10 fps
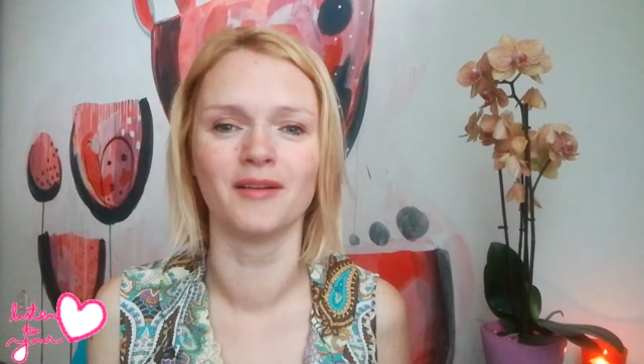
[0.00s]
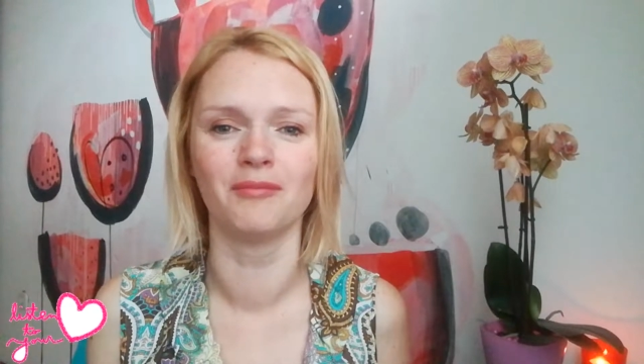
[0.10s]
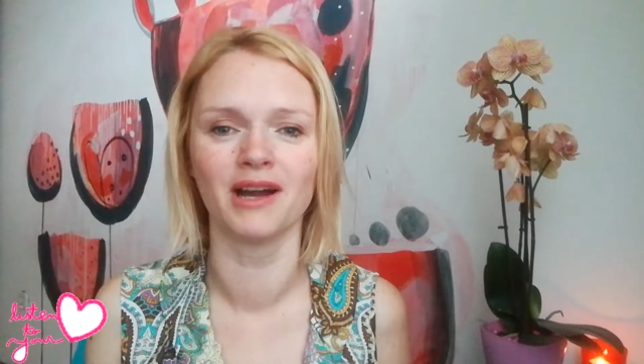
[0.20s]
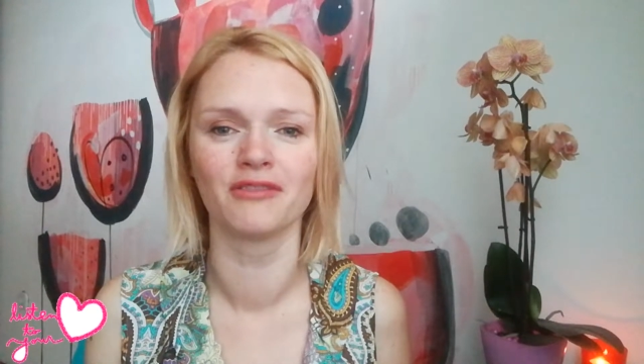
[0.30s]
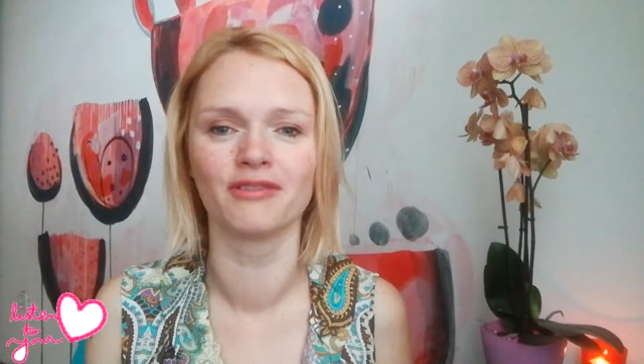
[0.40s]

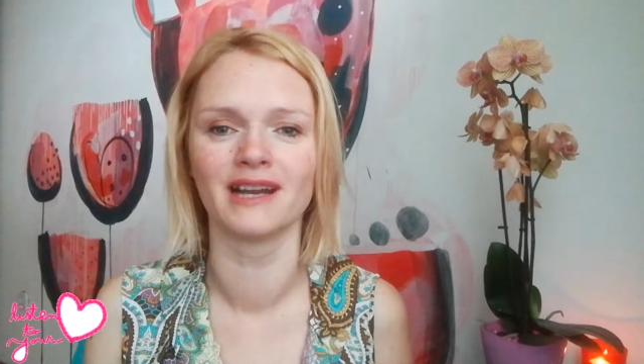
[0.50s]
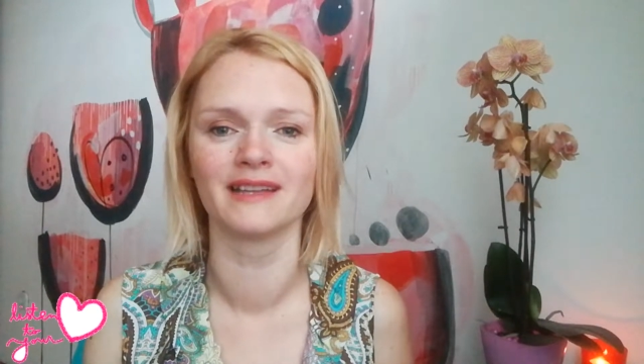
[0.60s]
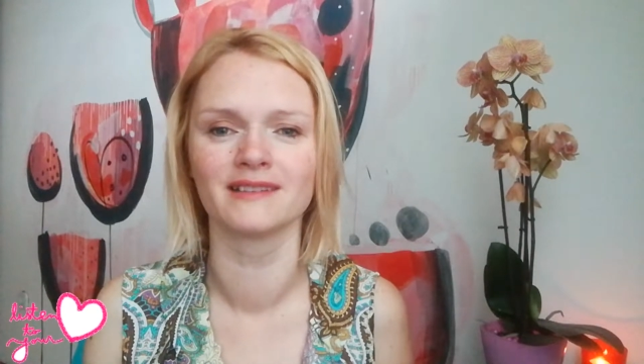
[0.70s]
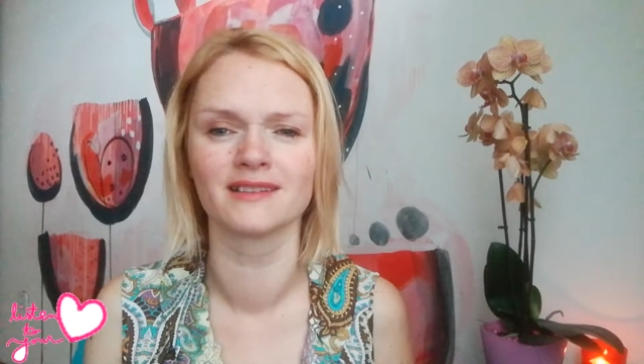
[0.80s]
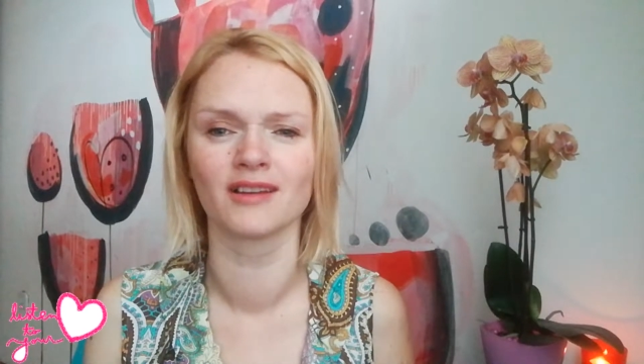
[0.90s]
my
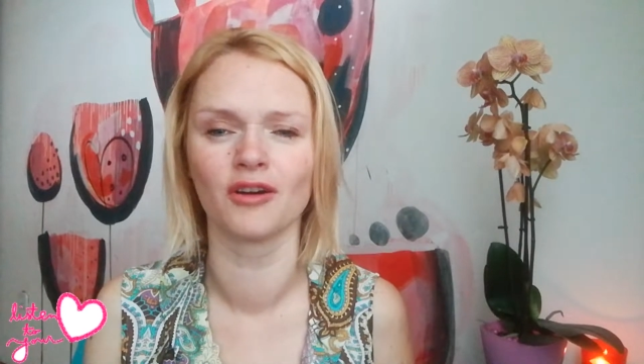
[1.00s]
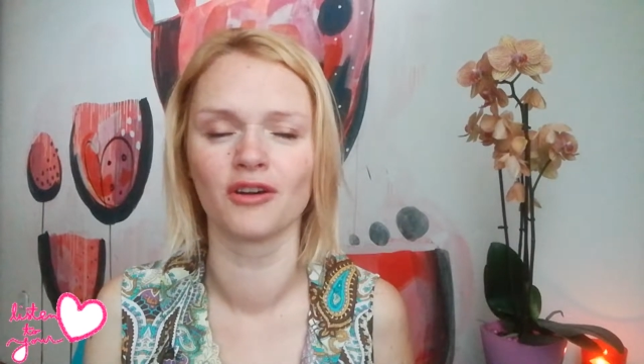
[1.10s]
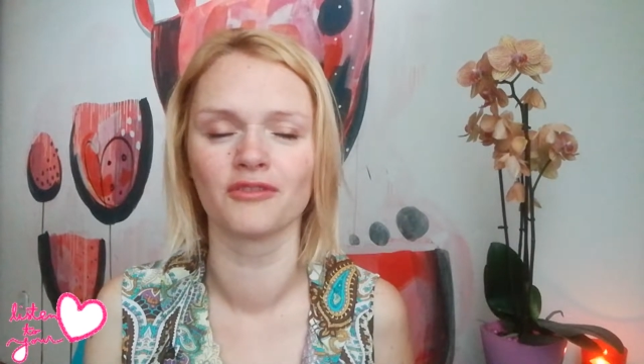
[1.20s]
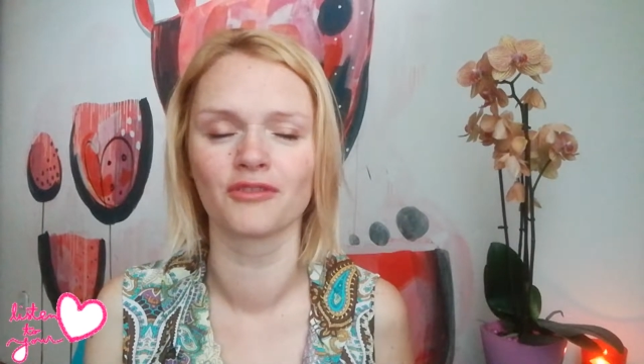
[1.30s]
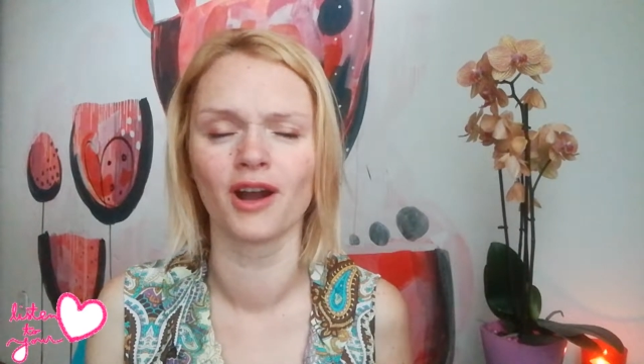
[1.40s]
friend
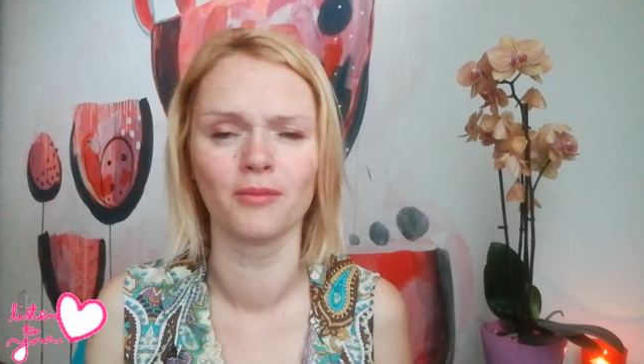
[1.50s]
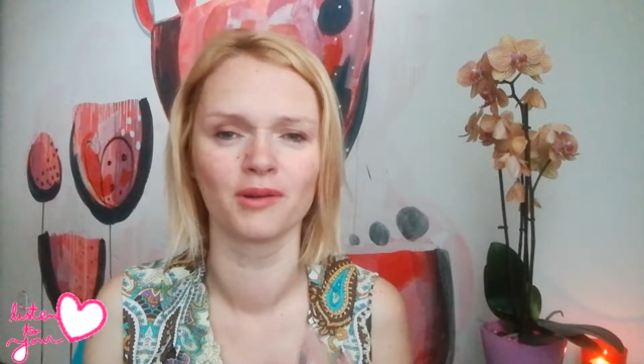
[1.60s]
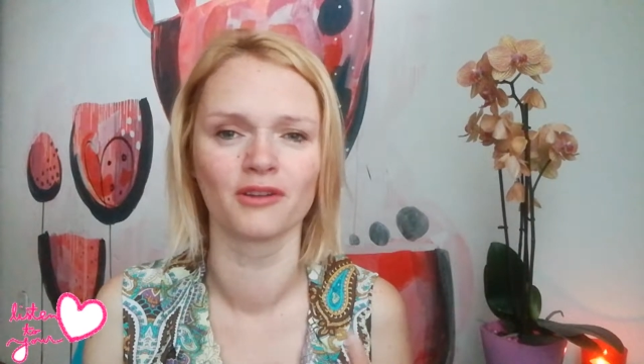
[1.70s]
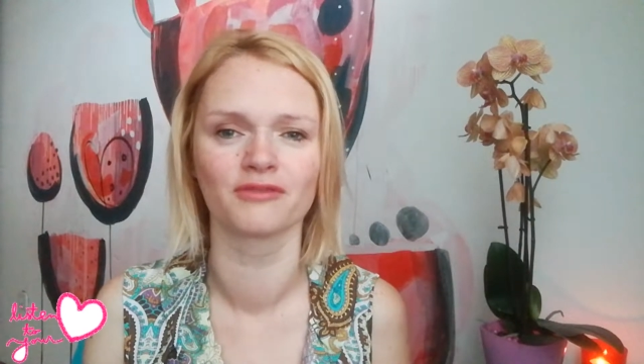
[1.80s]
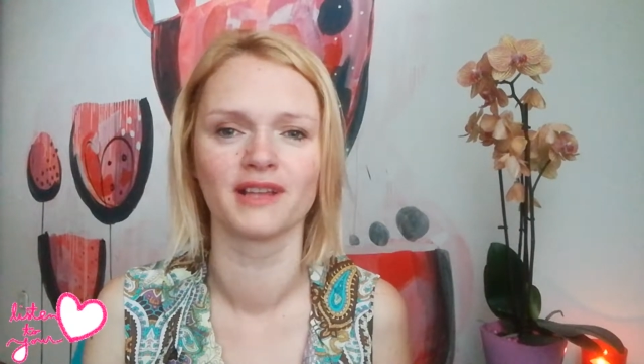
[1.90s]
a
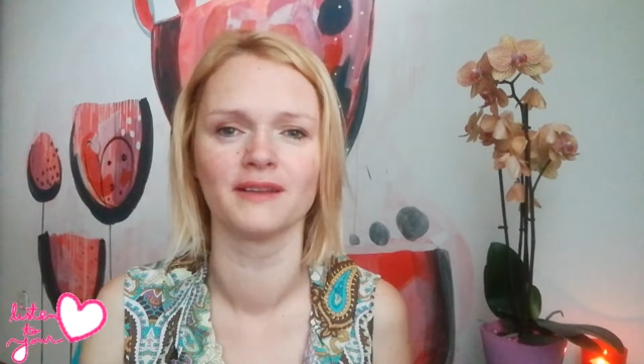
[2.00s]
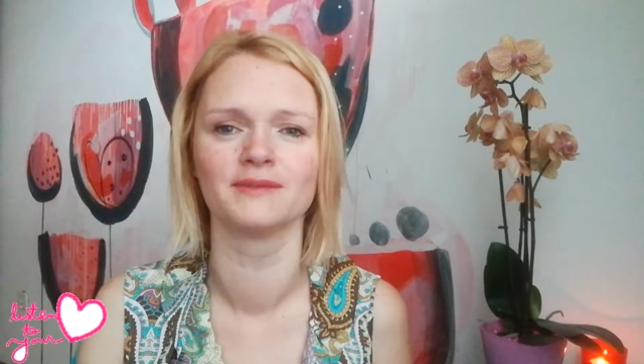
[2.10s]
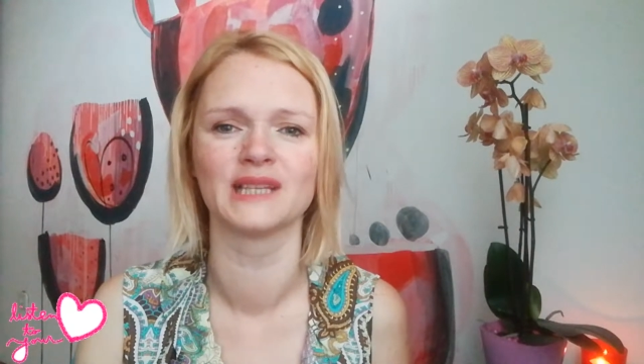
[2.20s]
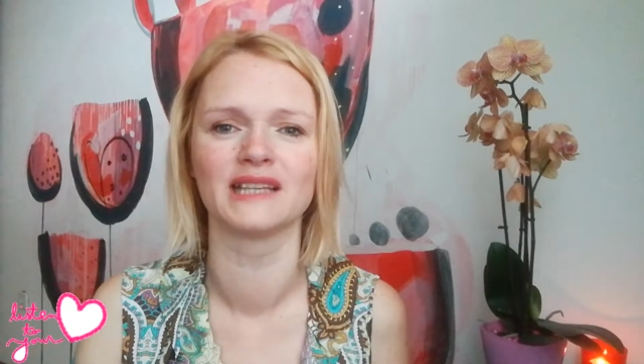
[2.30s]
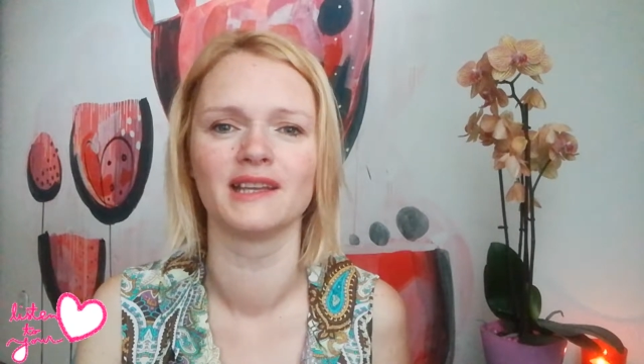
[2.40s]
couple of
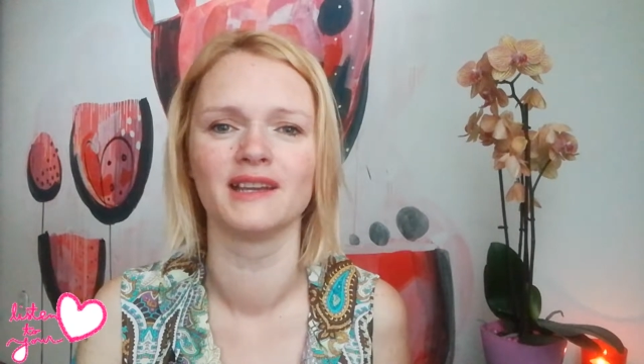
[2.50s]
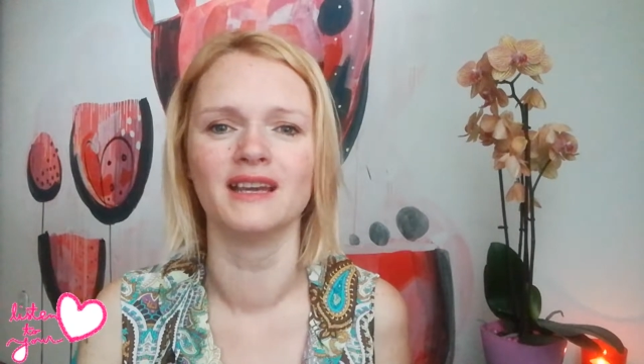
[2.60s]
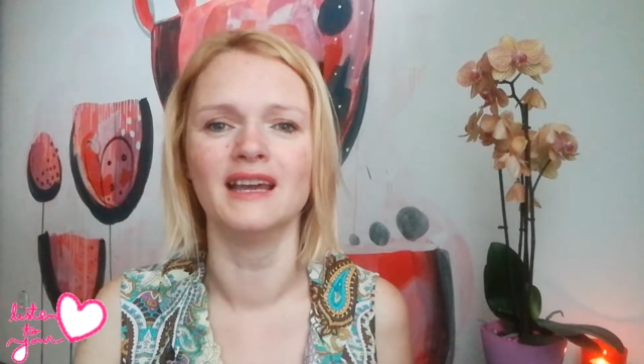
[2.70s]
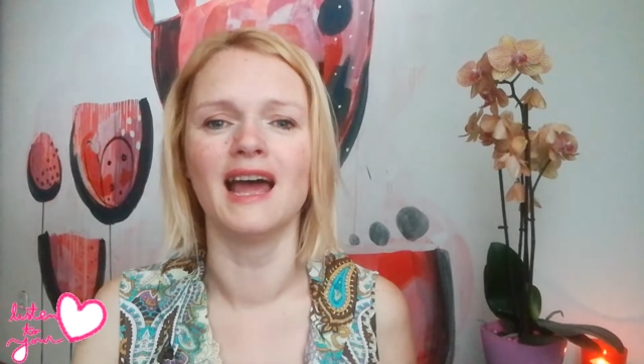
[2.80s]
times, I think,